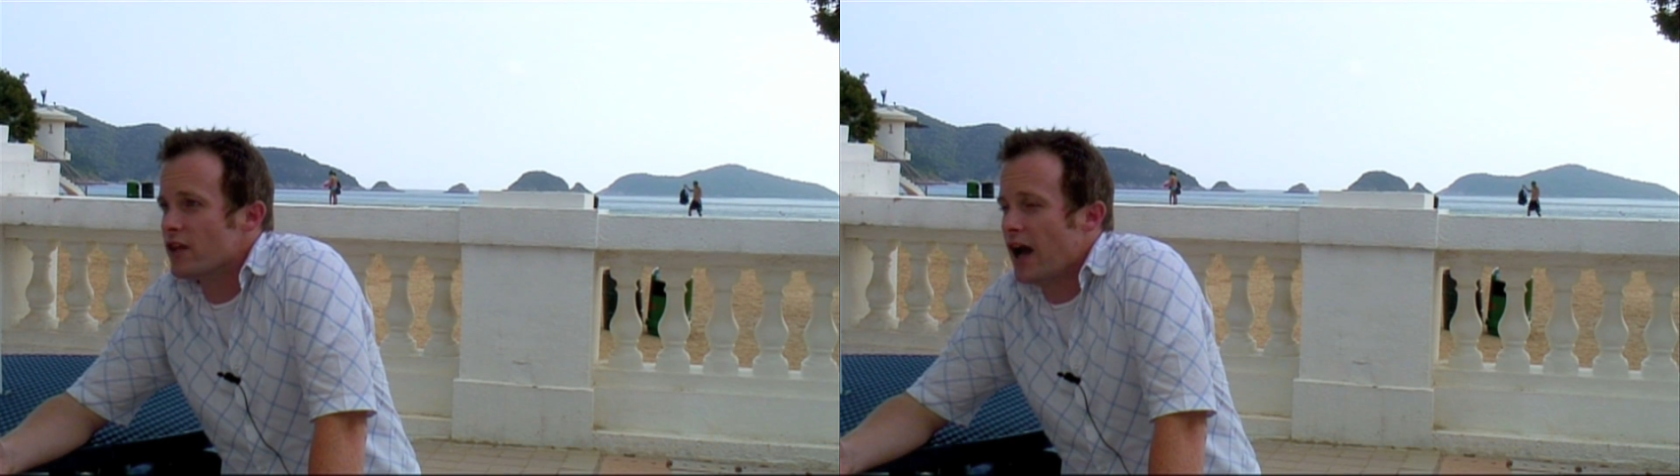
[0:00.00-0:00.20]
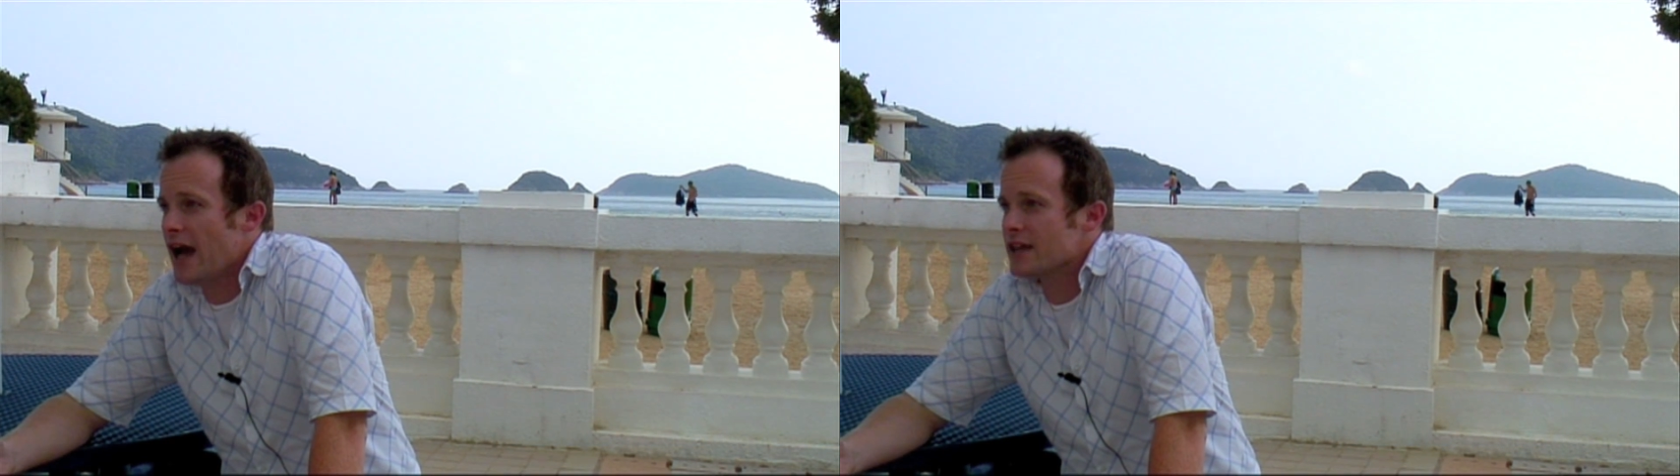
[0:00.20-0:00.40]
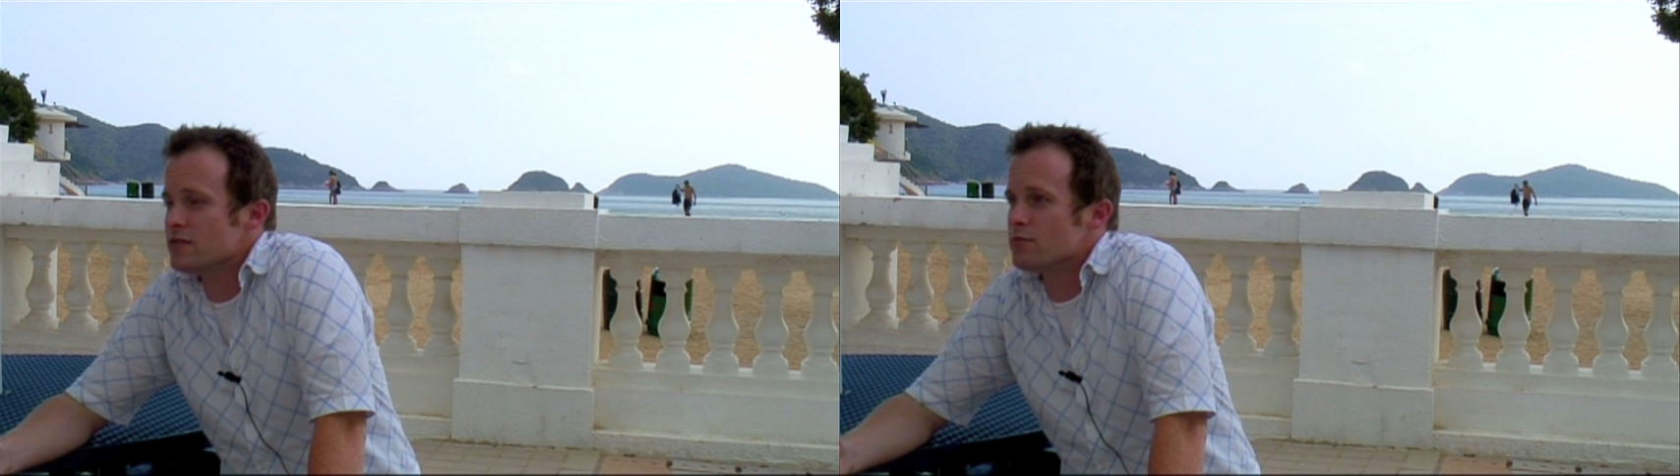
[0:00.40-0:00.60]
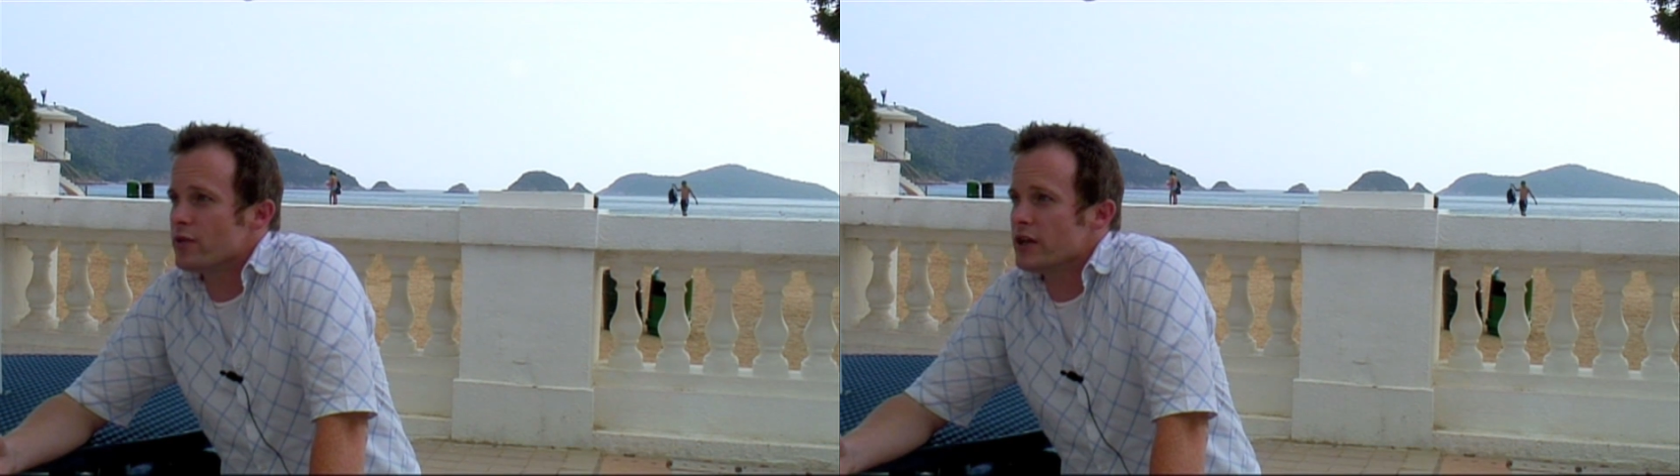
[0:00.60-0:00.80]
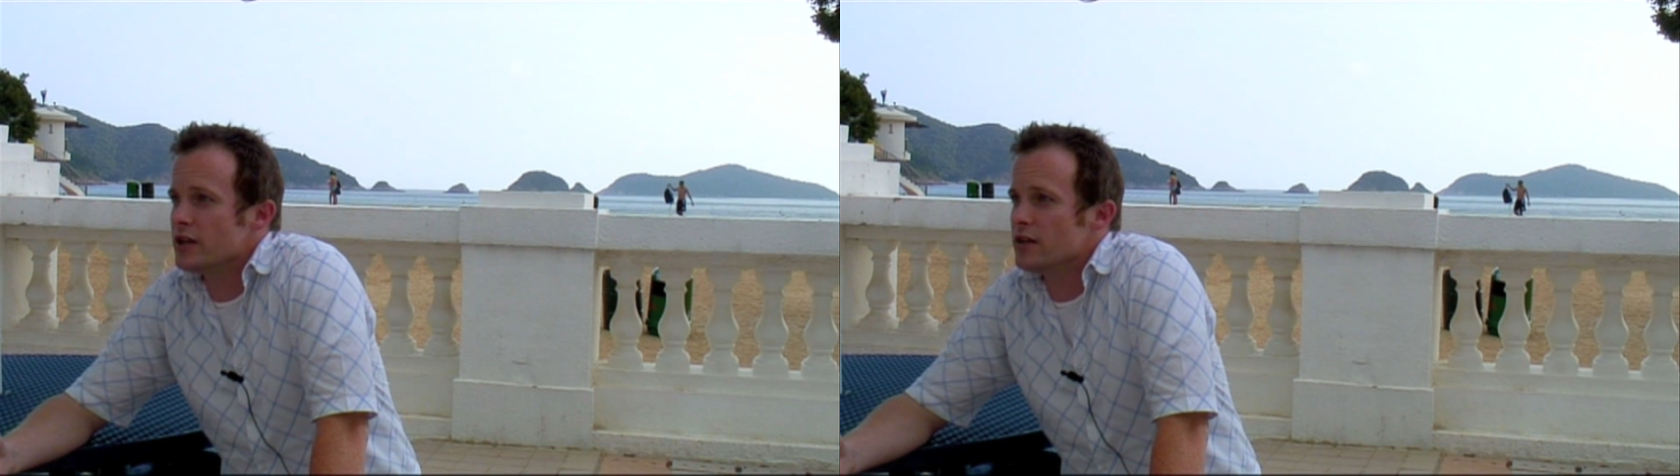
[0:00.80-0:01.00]
there hasn't
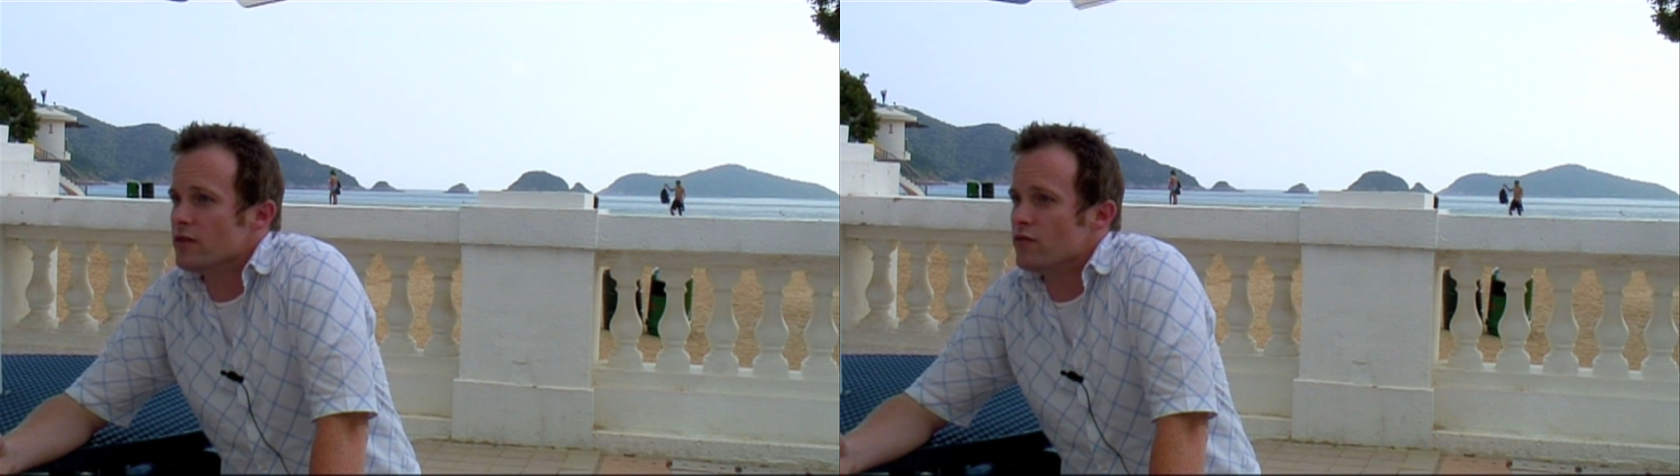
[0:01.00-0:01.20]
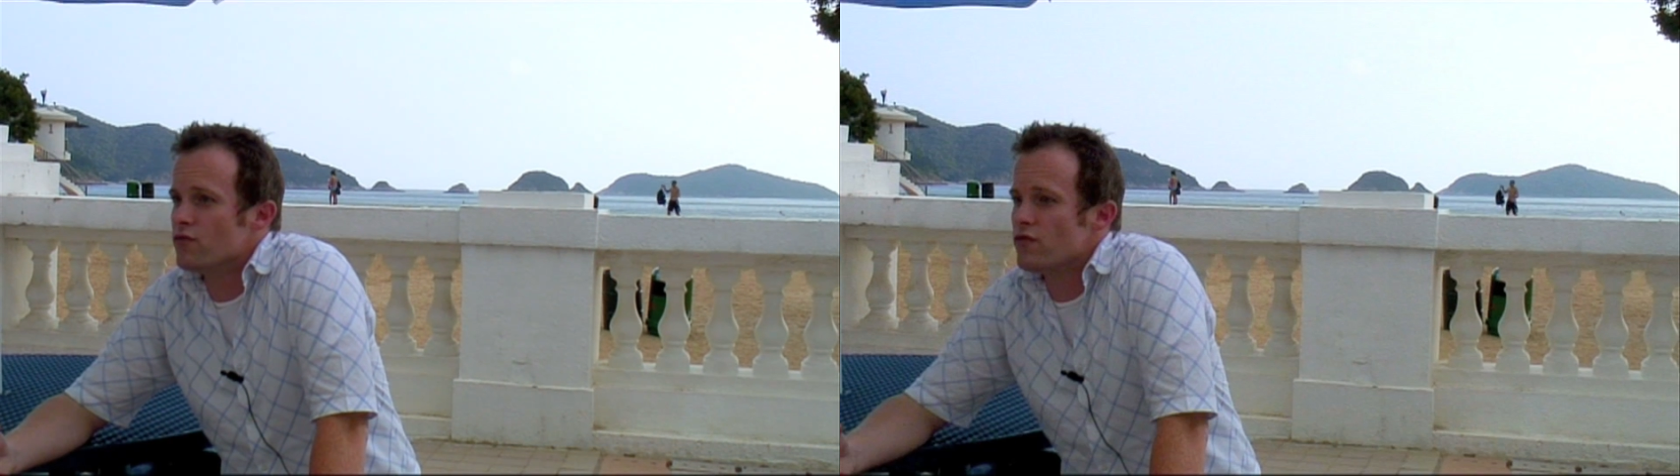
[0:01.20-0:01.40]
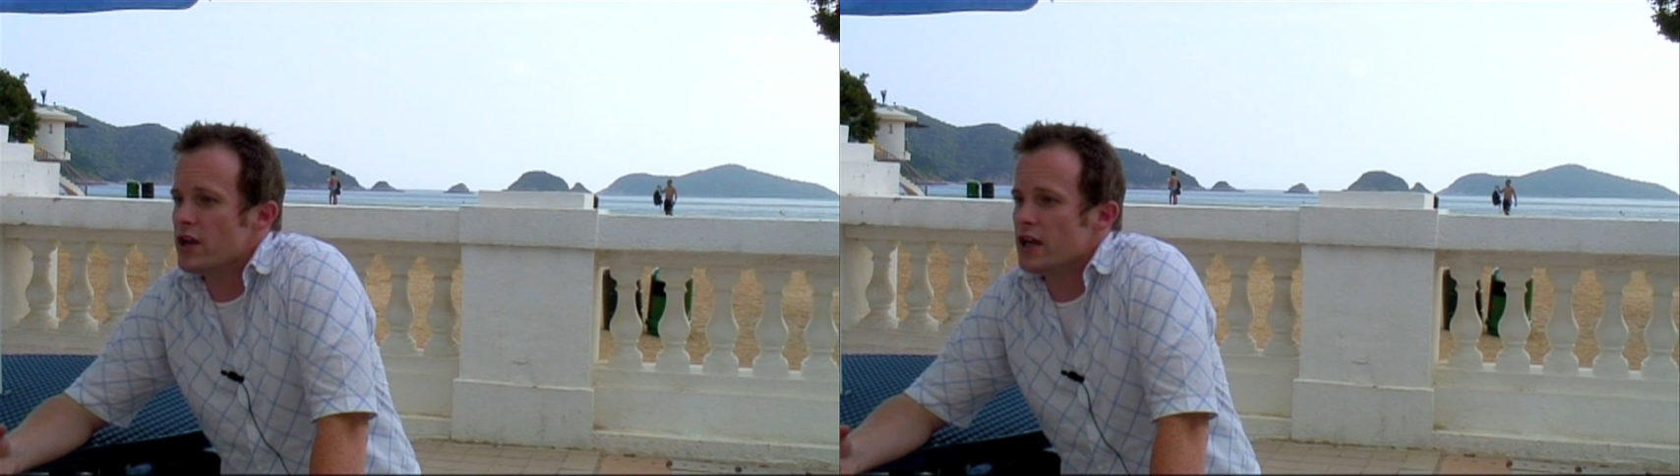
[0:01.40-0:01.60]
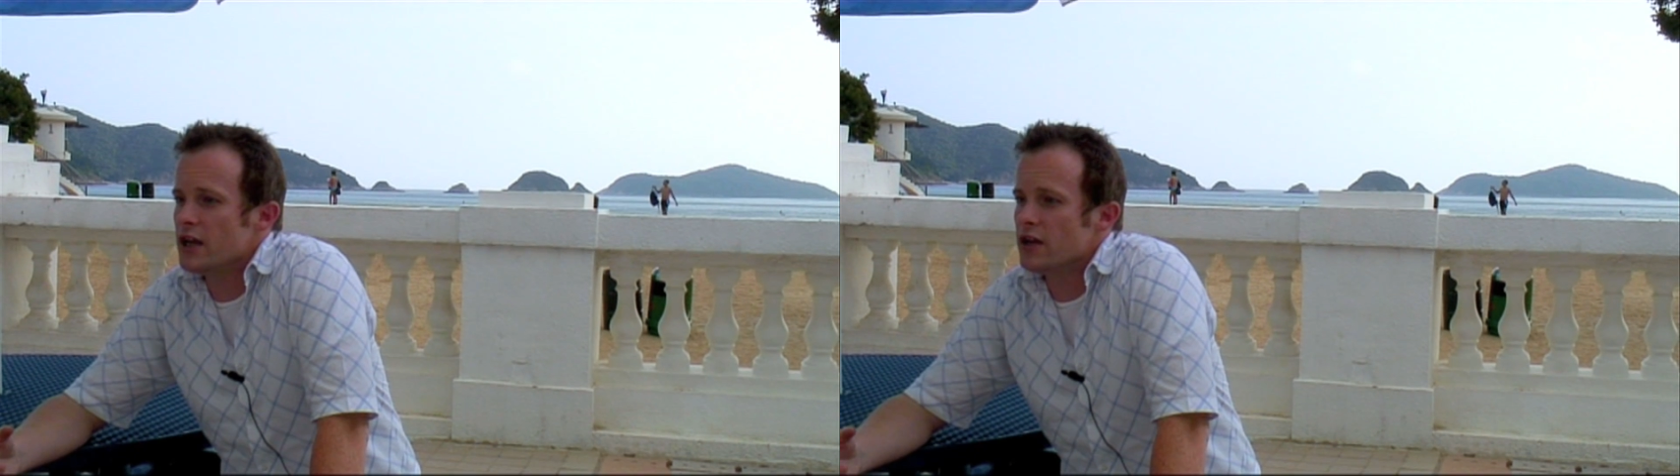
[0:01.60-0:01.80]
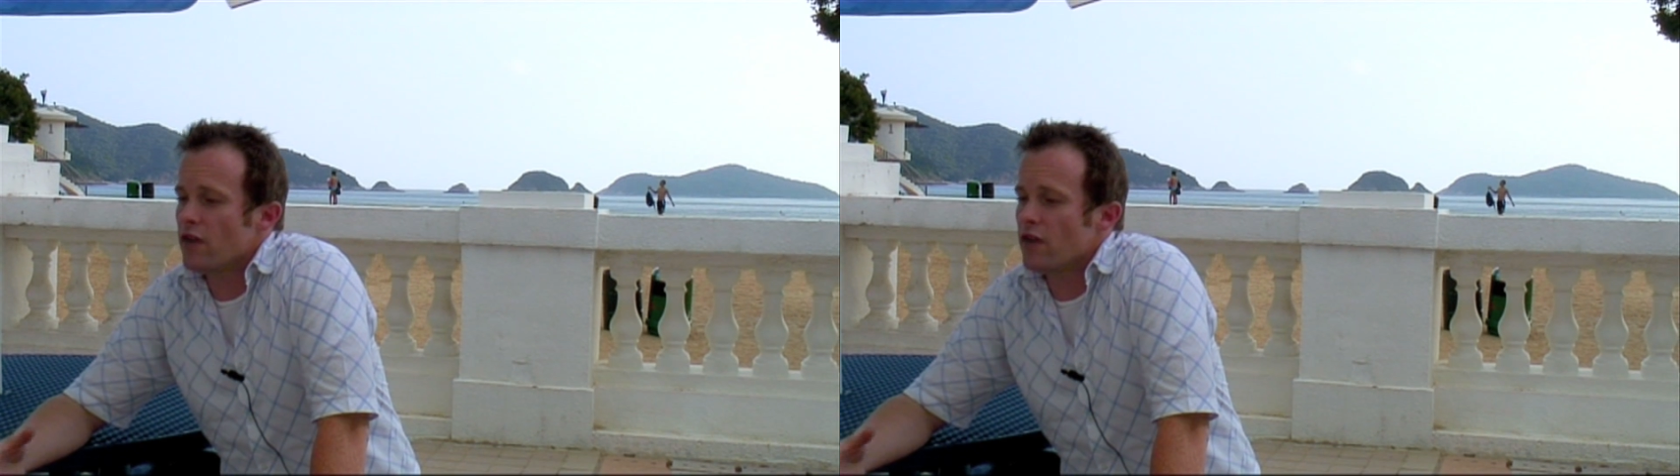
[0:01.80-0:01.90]
been really